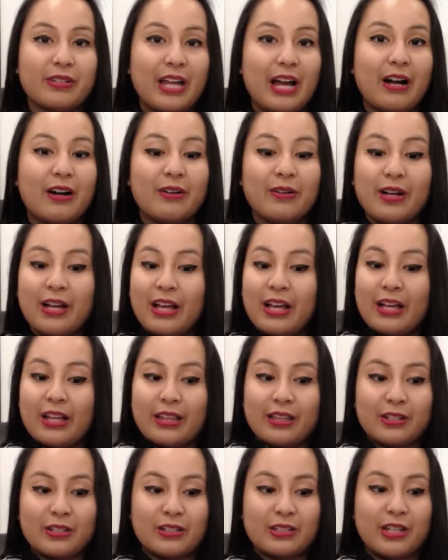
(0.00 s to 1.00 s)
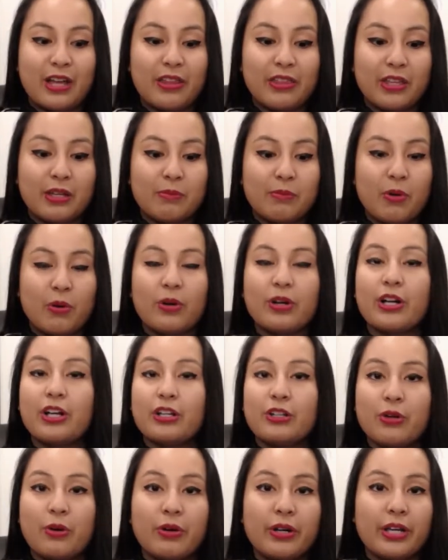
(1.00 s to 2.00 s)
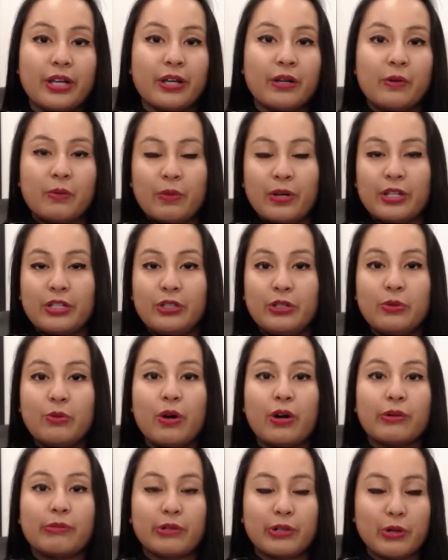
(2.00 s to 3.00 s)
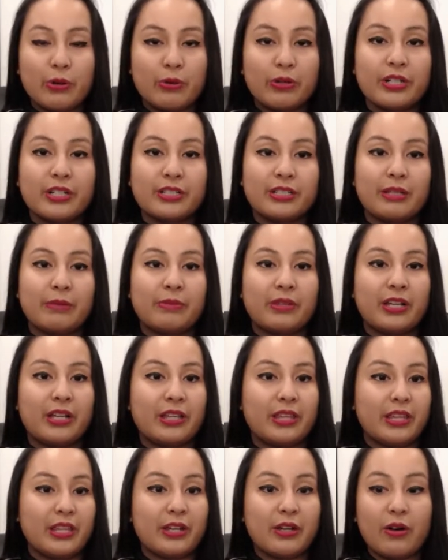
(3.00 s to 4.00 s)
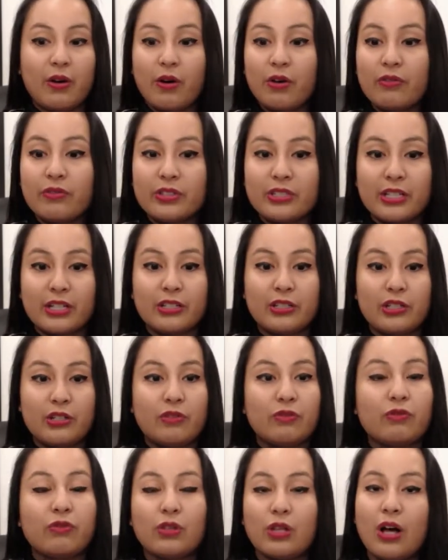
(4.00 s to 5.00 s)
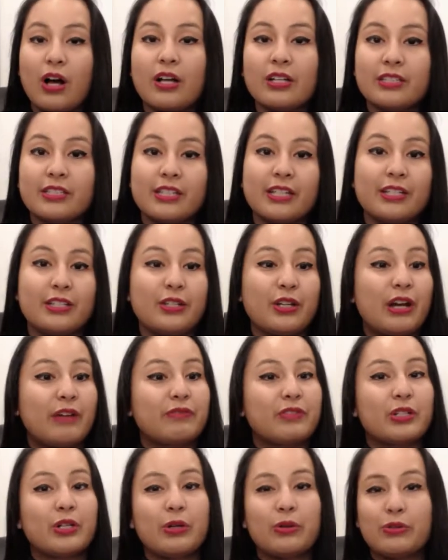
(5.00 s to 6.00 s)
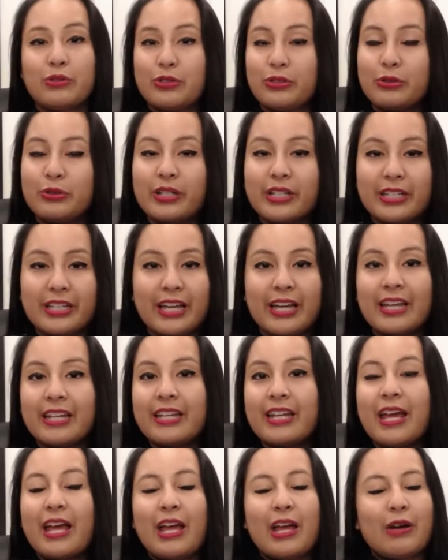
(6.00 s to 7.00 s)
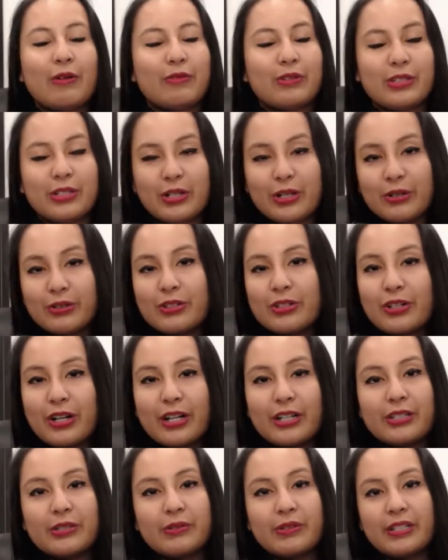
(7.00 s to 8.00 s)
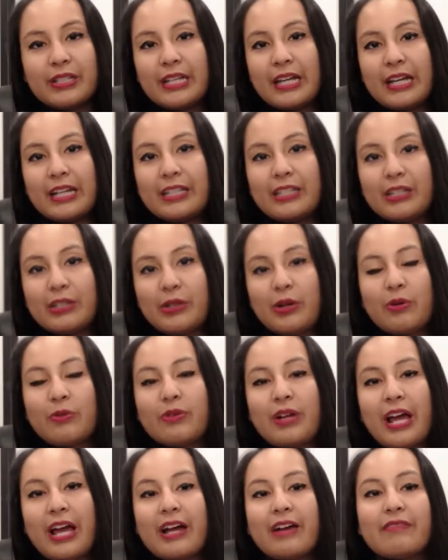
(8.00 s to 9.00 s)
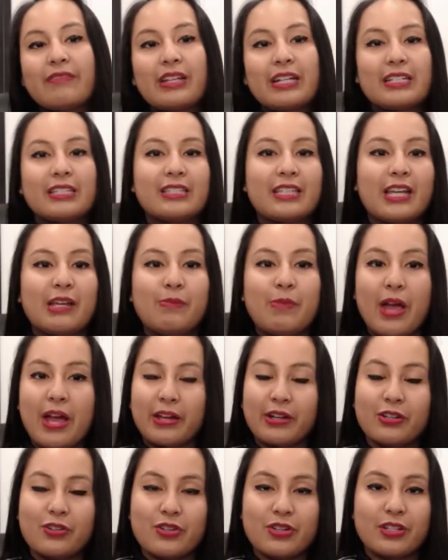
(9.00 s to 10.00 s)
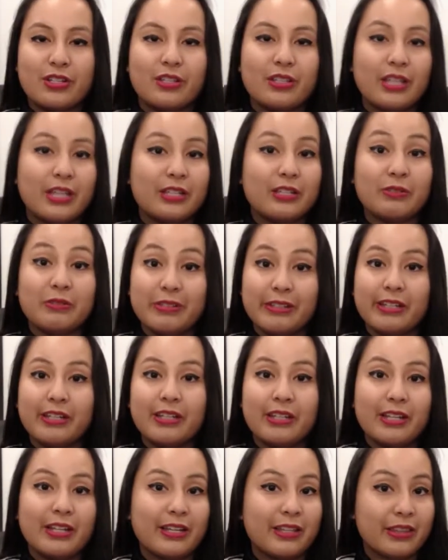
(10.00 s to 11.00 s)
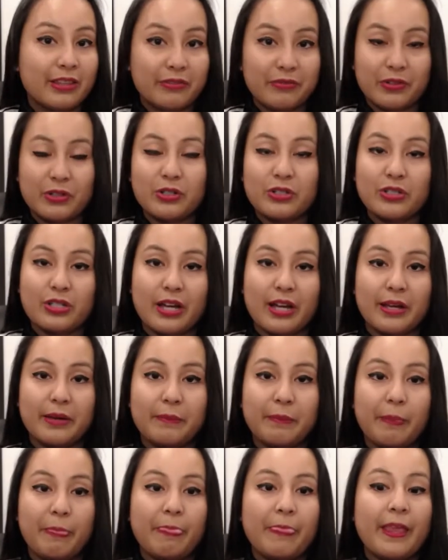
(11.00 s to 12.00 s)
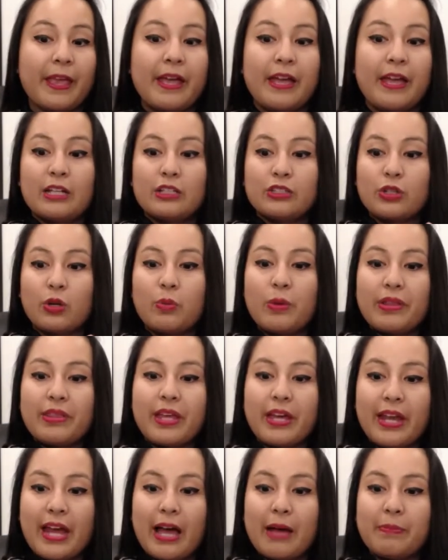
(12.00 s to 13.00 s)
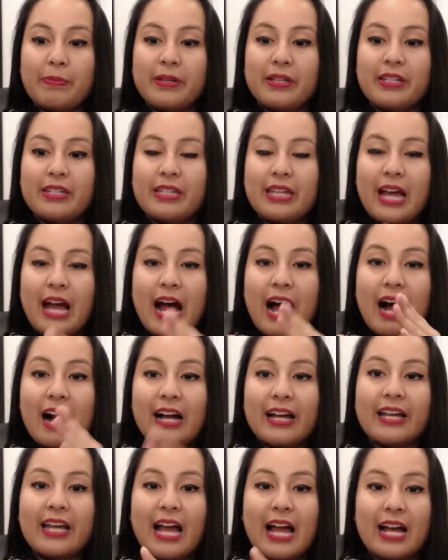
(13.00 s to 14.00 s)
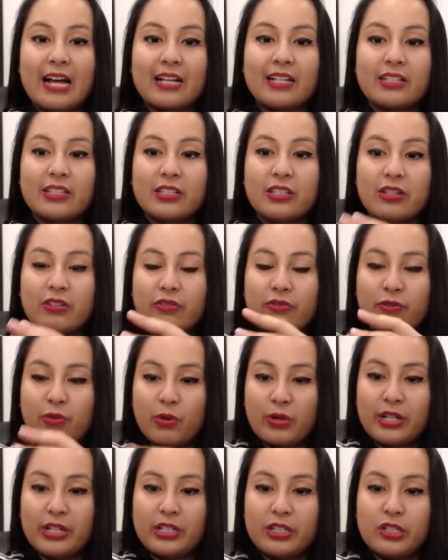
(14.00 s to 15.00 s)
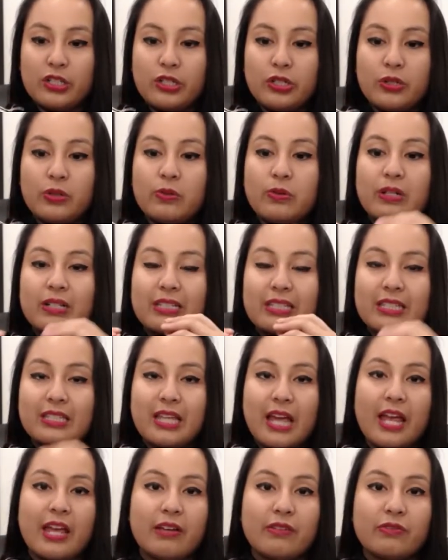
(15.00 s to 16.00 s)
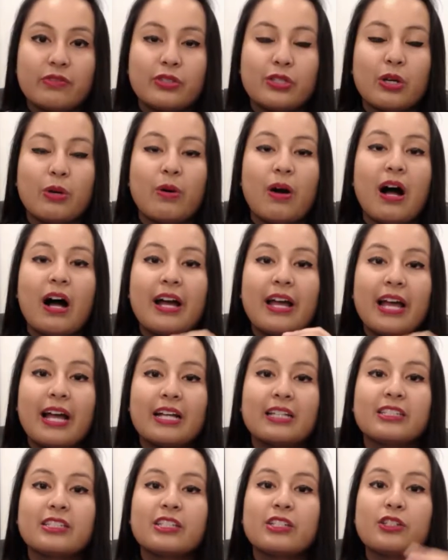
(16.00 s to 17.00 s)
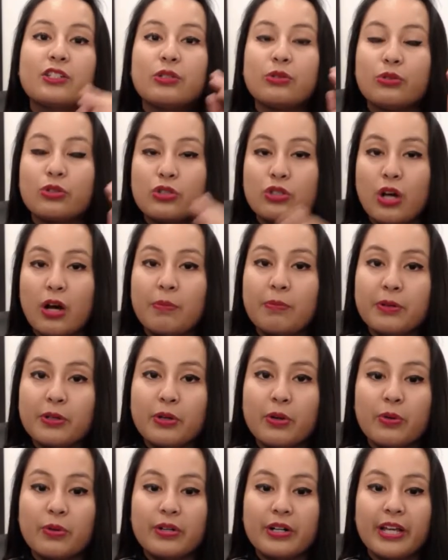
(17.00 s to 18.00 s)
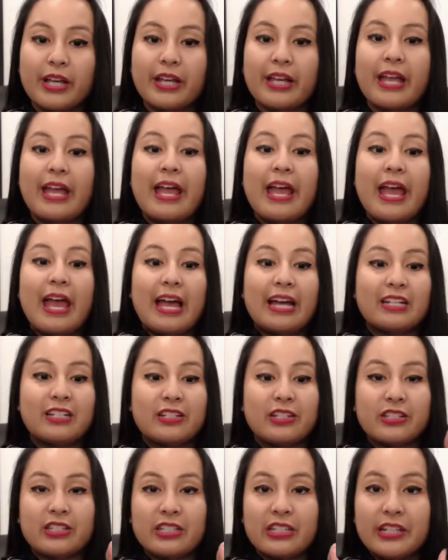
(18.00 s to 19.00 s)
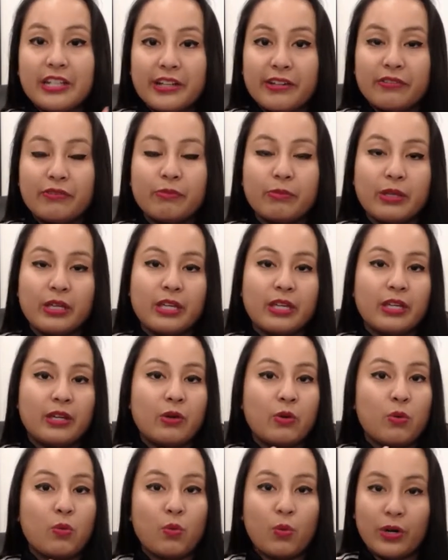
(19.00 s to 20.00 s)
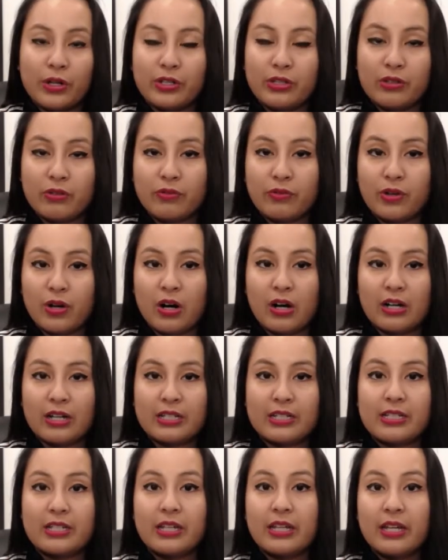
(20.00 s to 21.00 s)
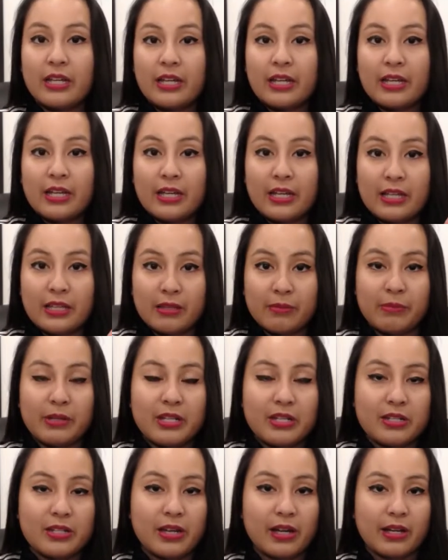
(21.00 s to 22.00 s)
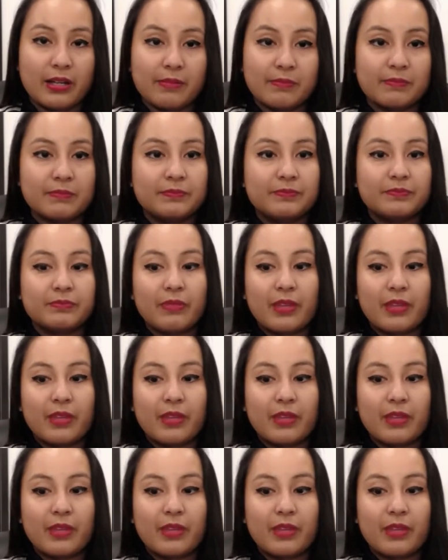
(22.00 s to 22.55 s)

Now there's nothing more annoying when you are recording something and then all of a sudden you've lost it and you have to go and do it again. When you go and try and do it again, you don't have that same energy that you did the first time. So when that happened, I asked for it to save. So I asked it to stop recording and just give me what you've got in the meantime.